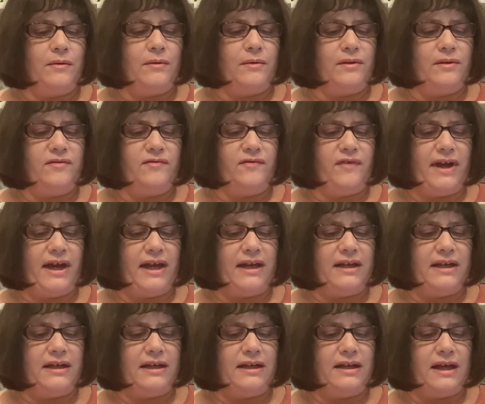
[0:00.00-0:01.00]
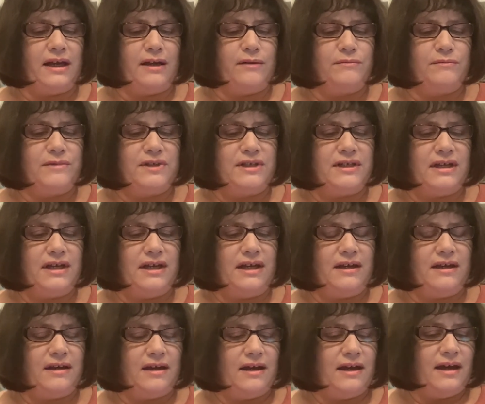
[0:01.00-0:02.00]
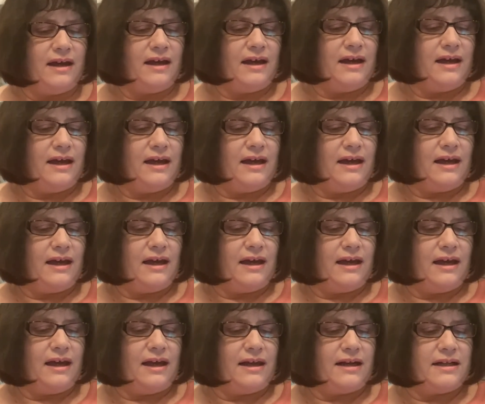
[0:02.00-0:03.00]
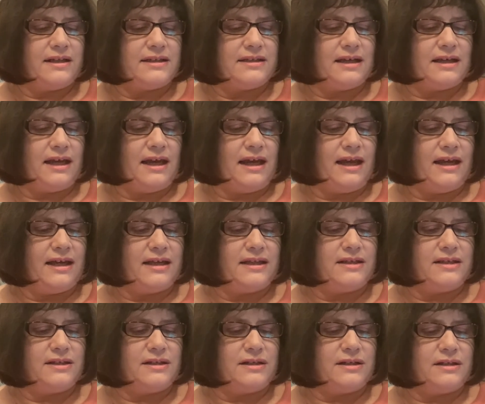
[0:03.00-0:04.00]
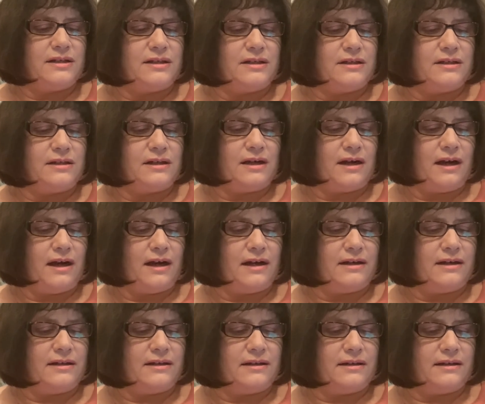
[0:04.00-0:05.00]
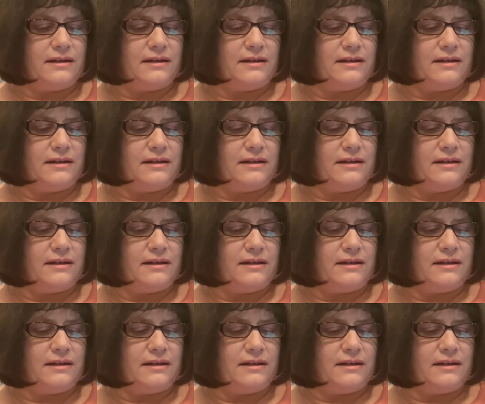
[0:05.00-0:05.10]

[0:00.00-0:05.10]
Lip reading: Fatten MD, and it's a hands to heart.